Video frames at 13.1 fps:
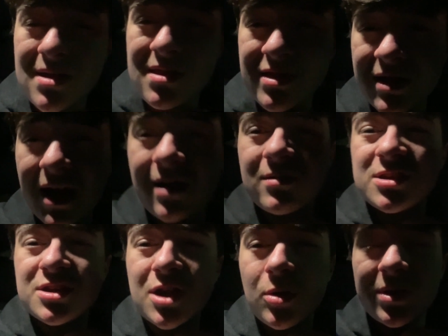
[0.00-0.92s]
that,
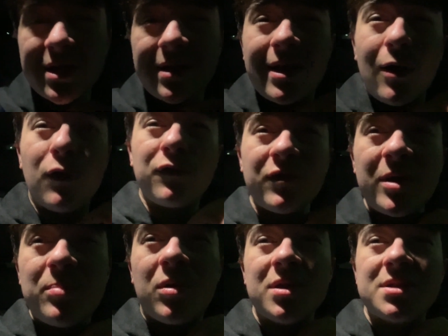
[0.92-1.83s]
you know, we didn't get all 3
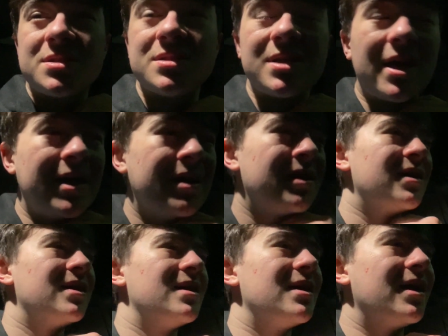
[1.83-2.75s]
points today,
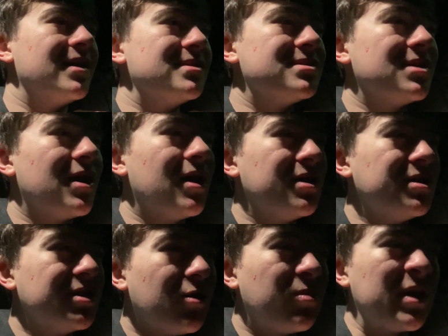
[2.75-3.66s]
and you
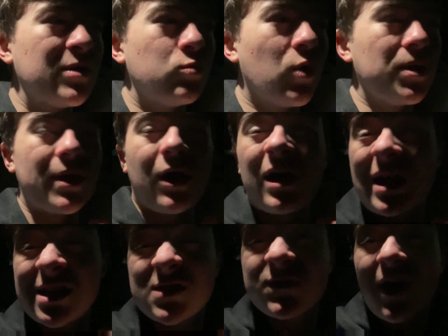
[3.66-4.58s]
know, we had won our
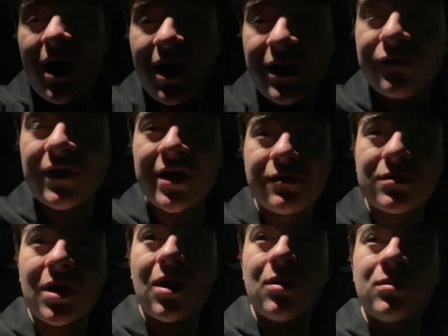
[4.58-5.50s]
last 5 in a
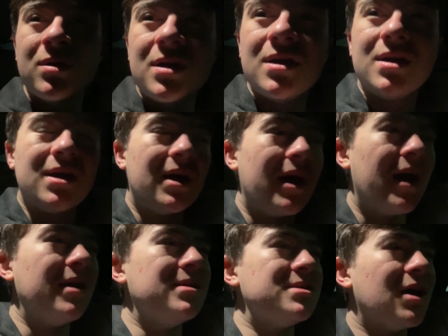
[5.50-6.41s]
row,
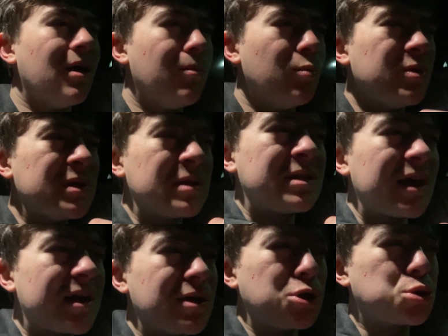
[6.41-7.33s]
and we'd
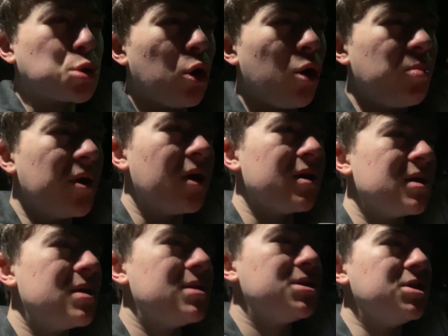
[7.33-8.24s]
taken a draw. But
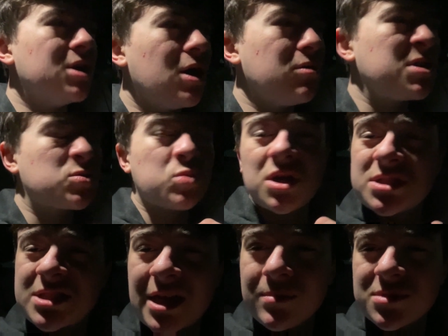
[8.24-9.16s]
you know, there's worse
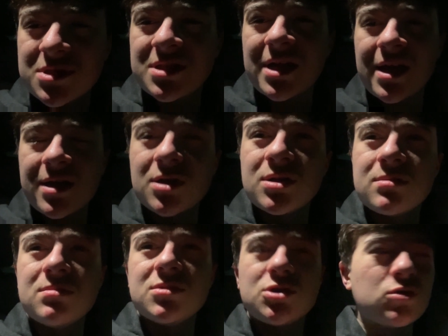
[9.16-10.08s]
teams to take a
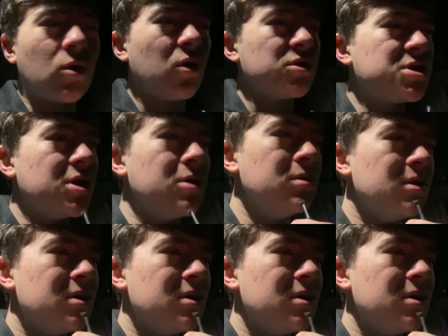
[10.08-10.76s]
draw to.